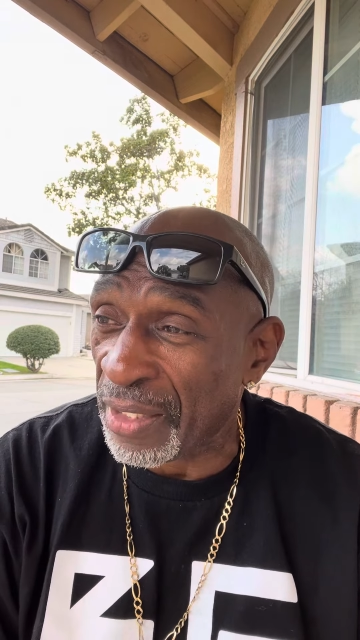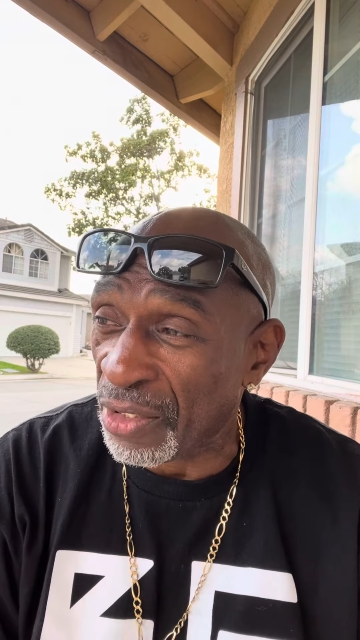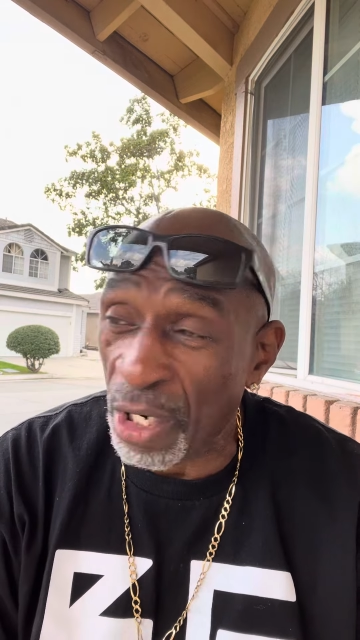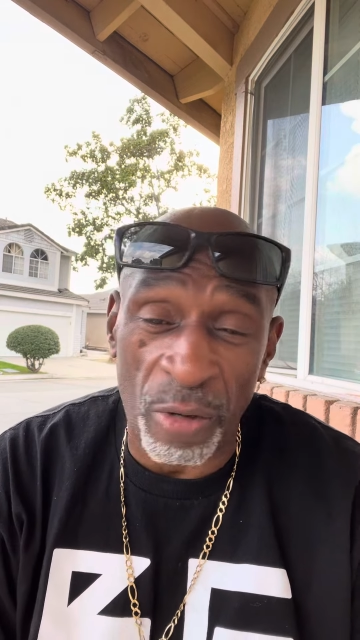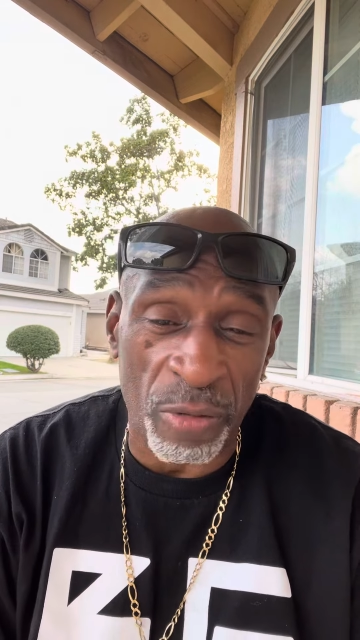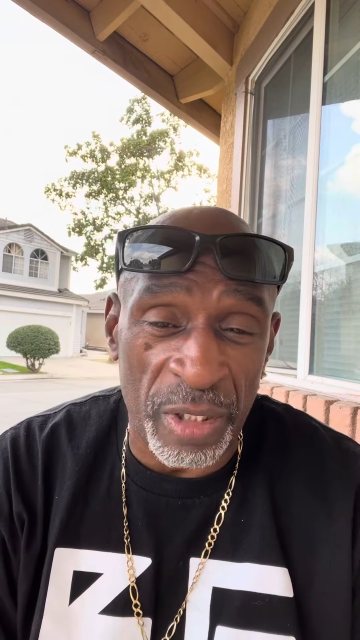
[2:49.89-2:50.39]

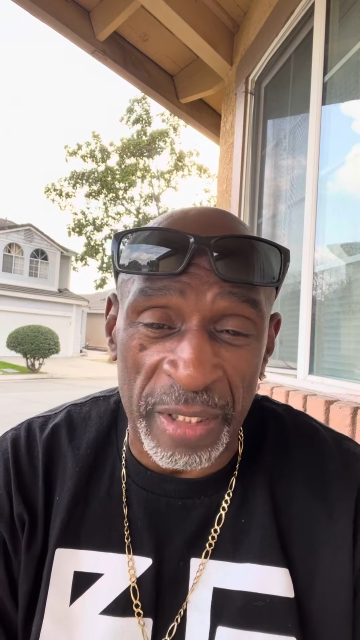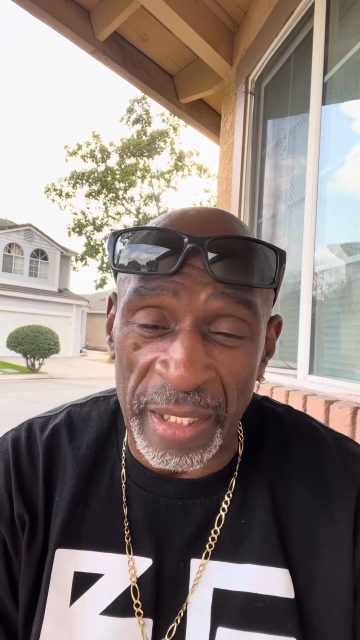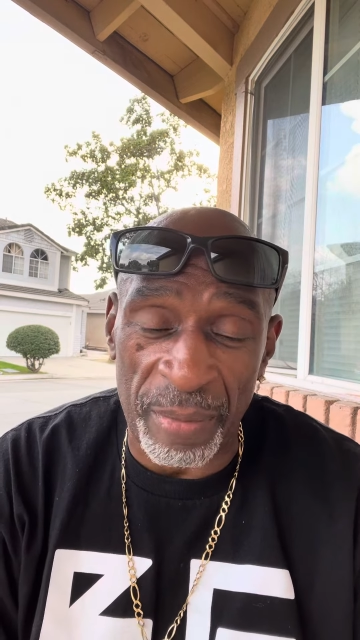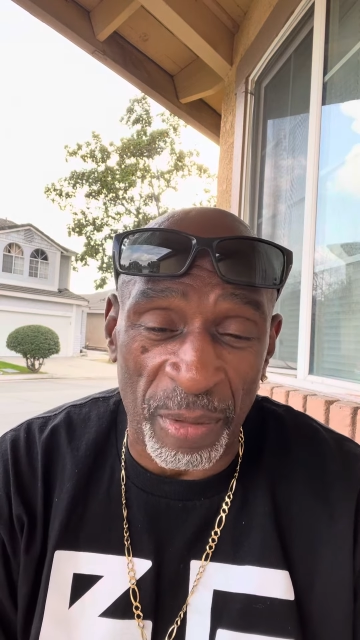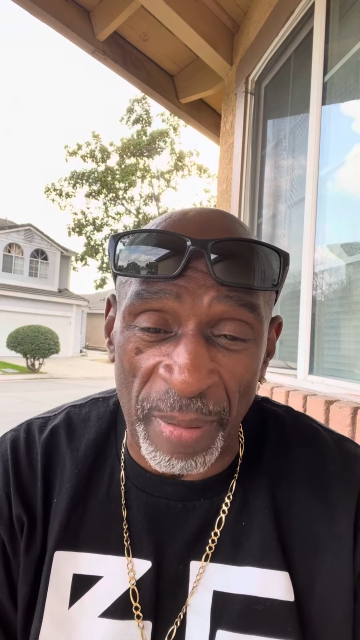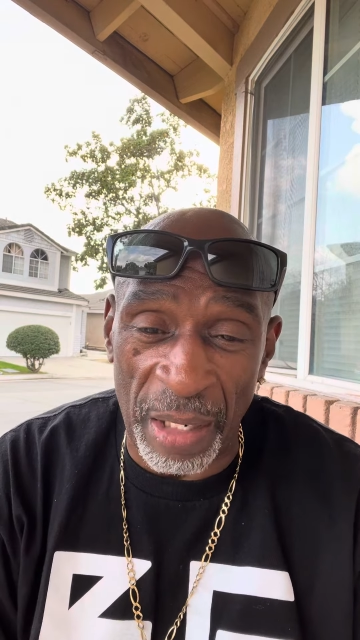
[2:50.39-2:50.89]
talk to
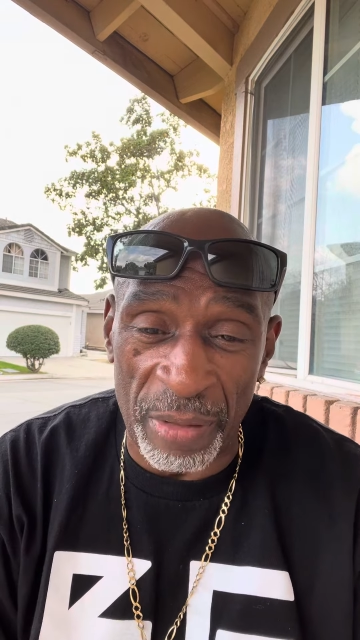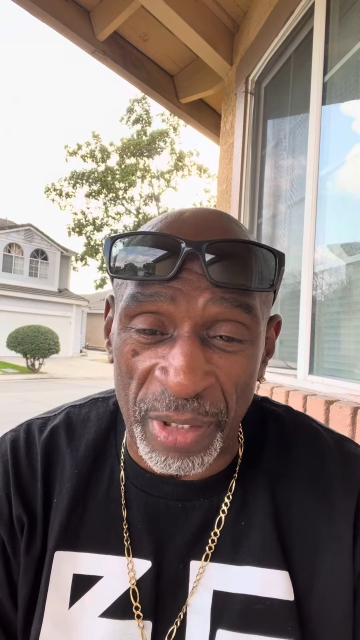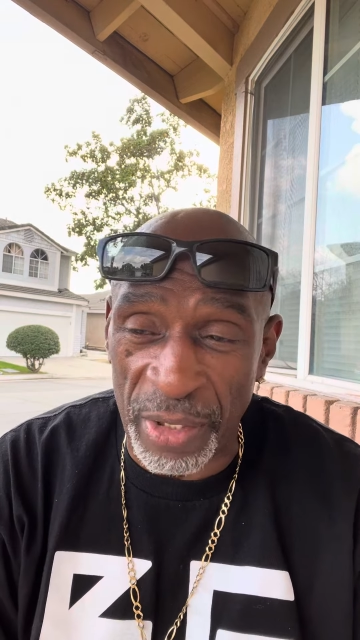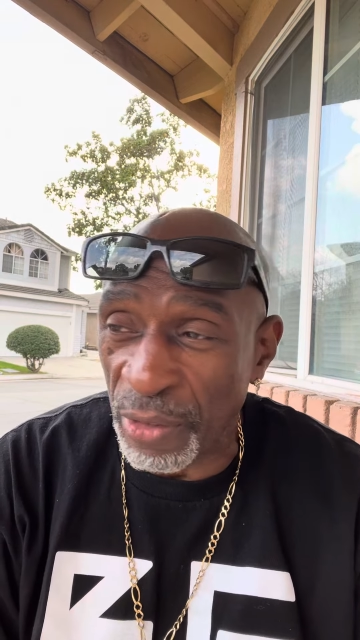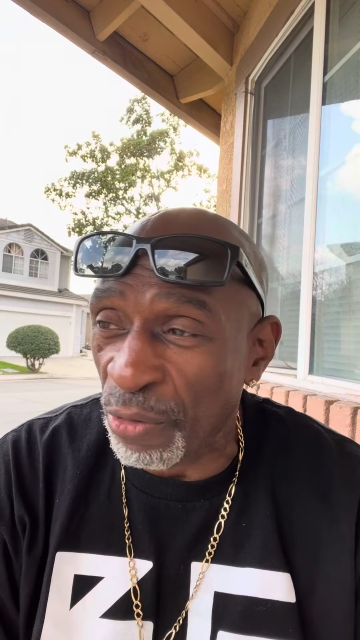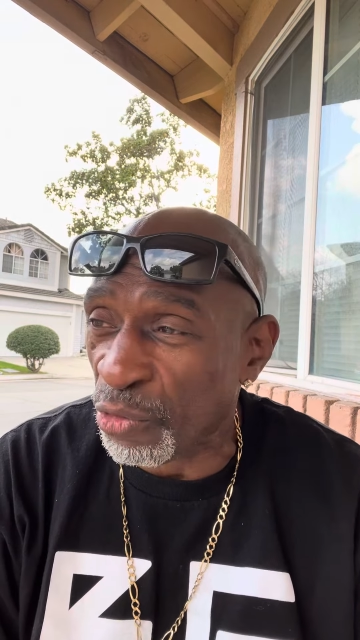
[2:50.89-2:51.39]
them about the
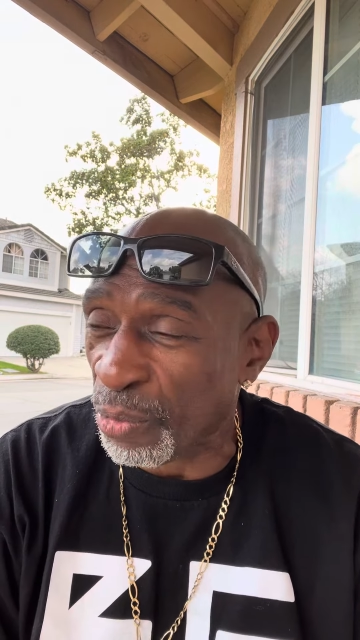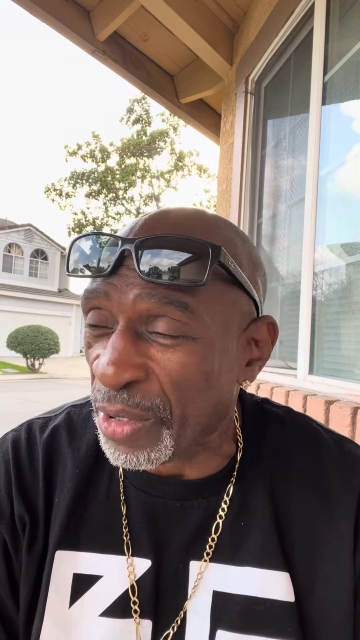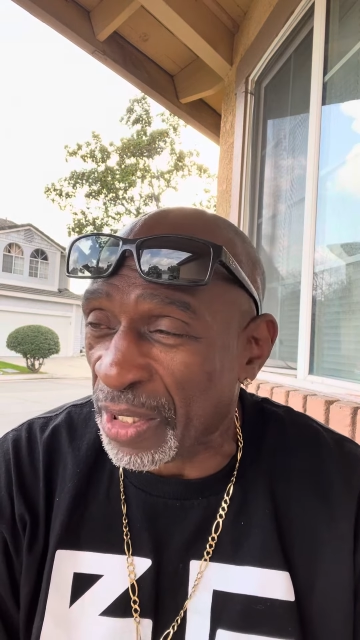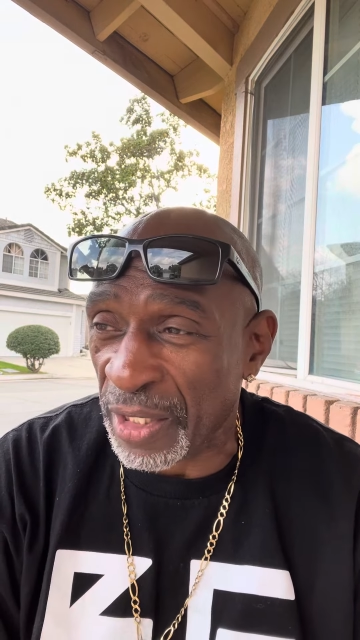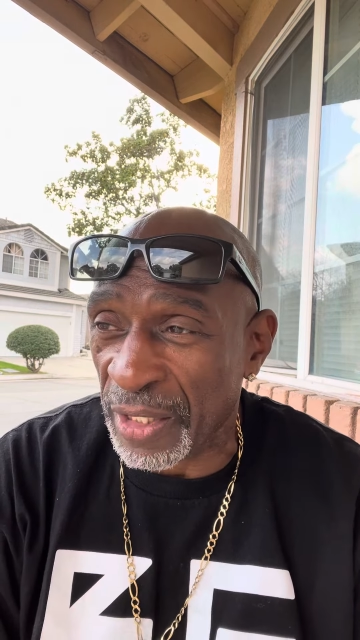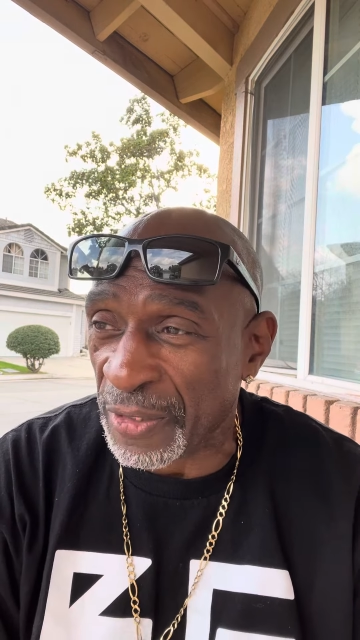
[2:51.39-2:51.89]
use
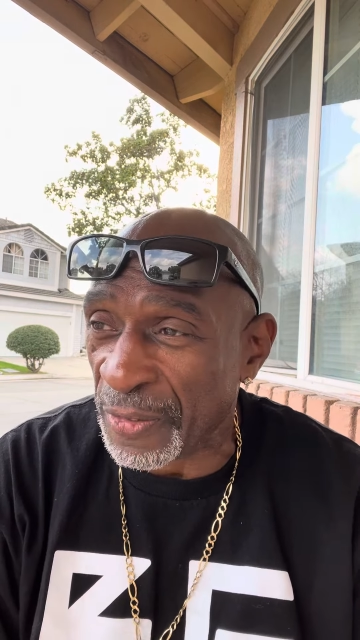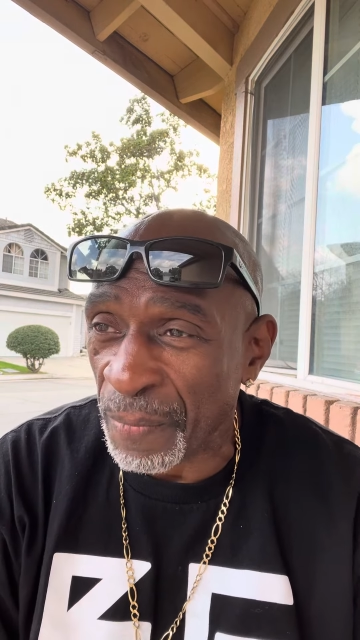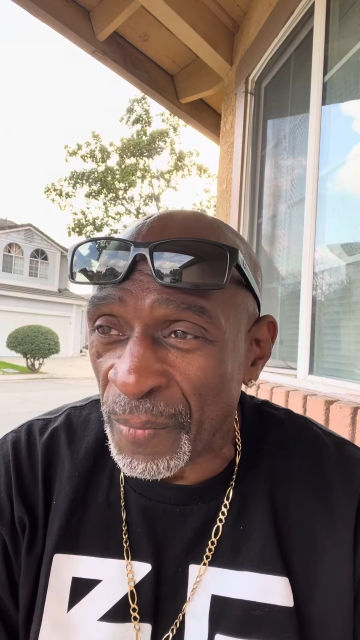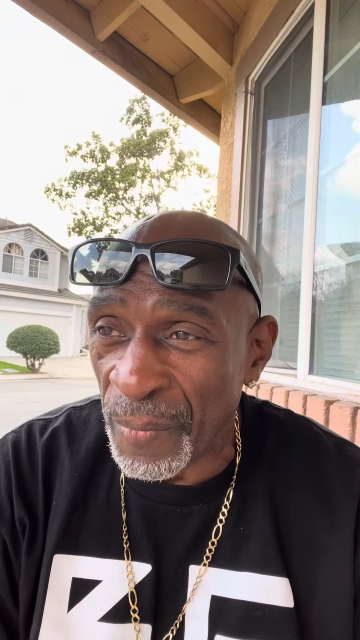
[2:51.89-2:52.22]
because,